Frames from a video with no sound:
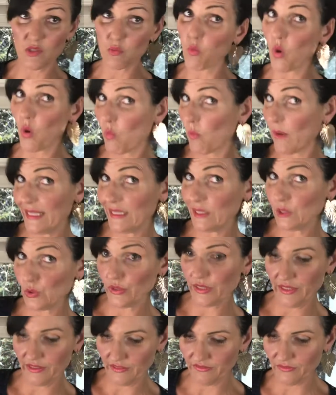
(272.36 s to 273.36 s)
what we're
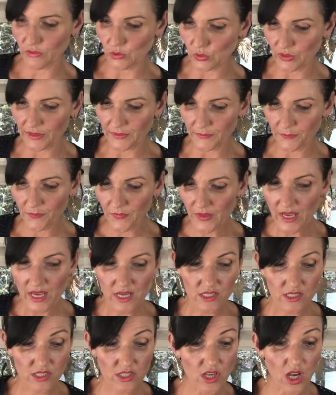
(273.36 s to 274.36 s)
looking for.
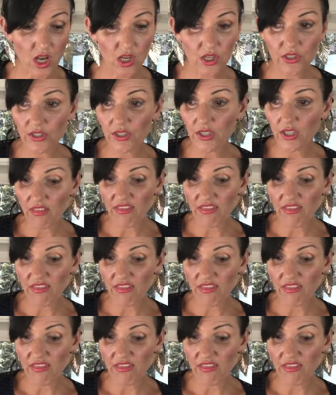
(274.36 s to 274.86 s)
So